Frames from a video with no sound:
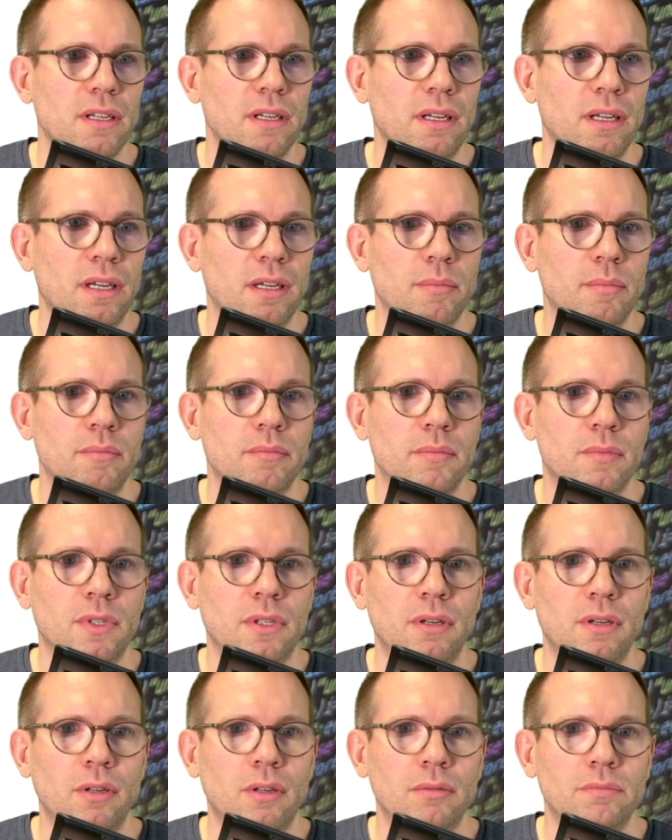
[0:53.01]

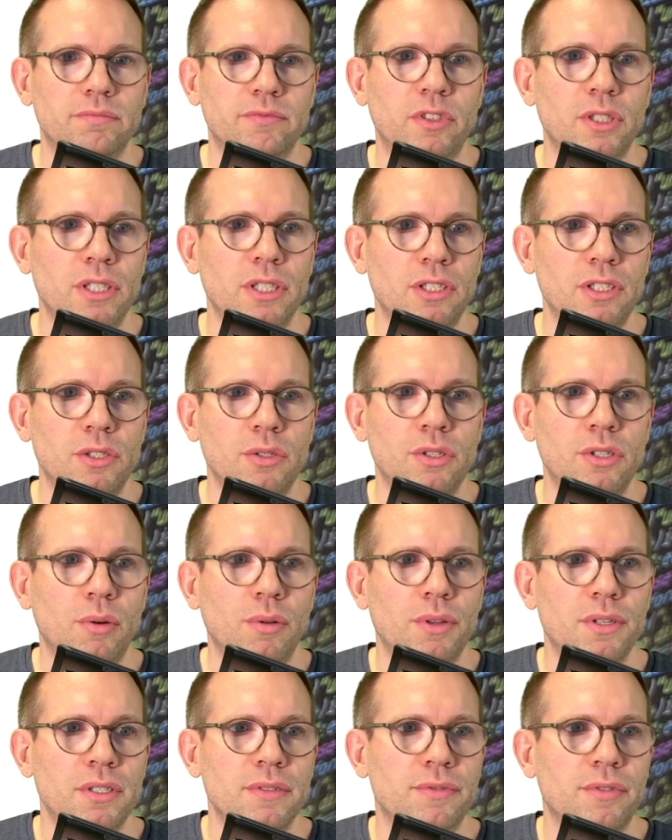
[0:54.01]
Hopefully you know
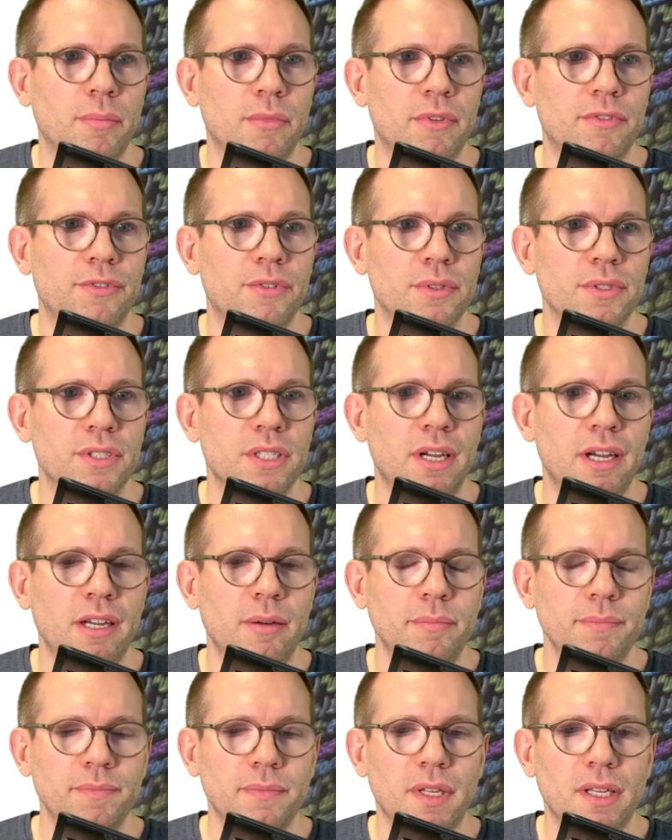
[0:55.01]
this from the first
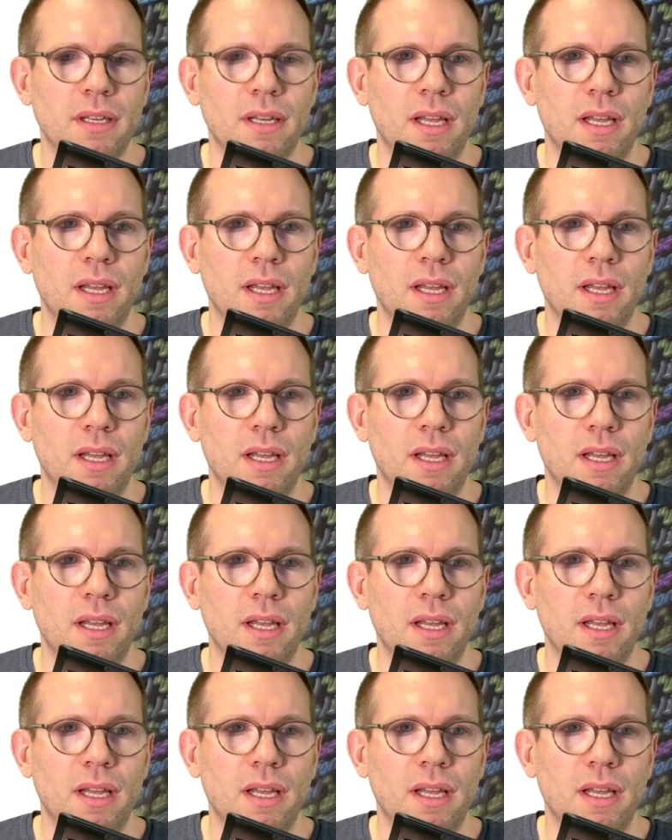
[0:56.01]
time.